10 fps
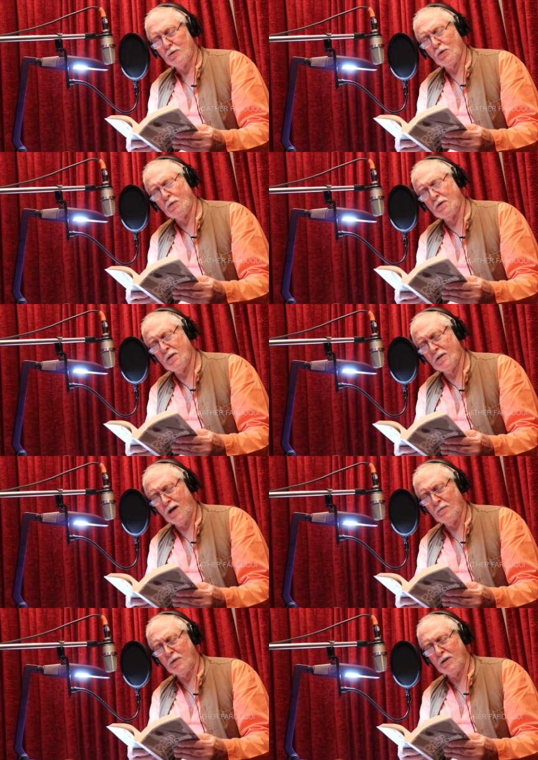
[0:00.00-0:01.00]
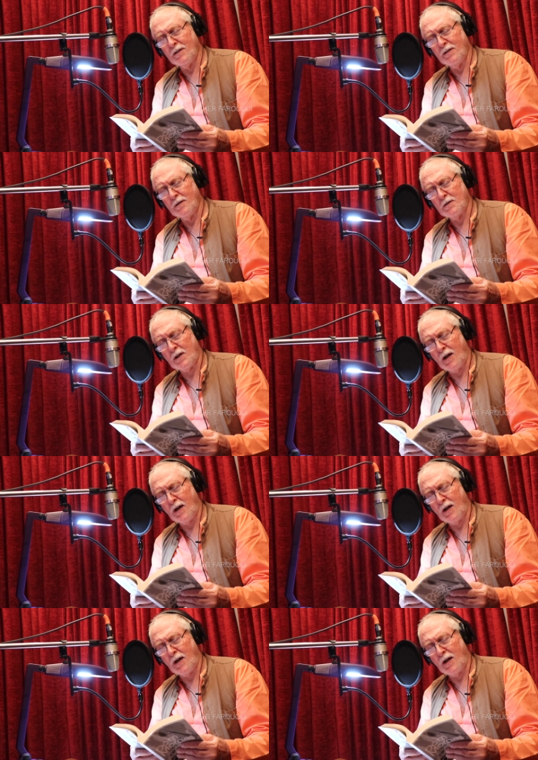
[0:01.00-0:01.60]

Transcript: Tulsi Ram giggles,